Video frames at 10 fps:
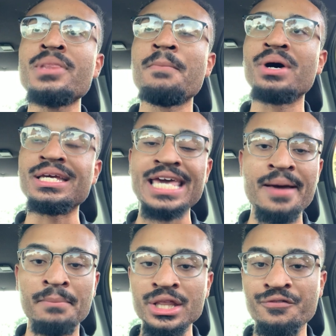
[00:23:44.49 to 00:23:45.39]
but yet
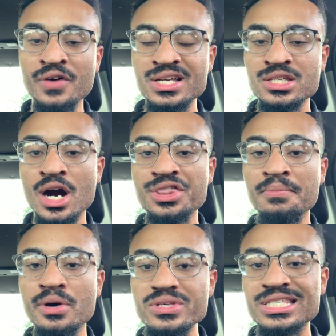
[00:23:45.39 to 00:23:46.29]
motherfuckers are the
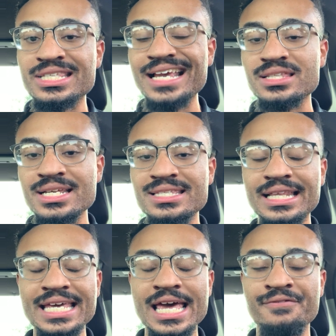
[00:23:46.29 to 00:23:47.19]
most sexless that
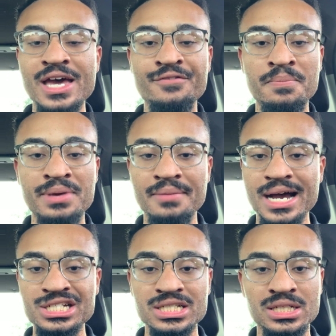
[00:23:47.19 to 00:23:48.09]
they have ever been,
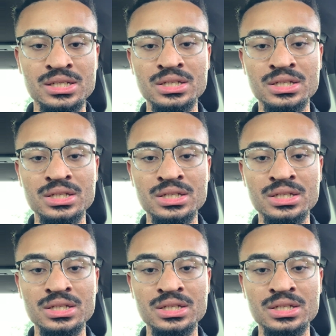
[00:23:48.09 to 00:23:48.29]
my G?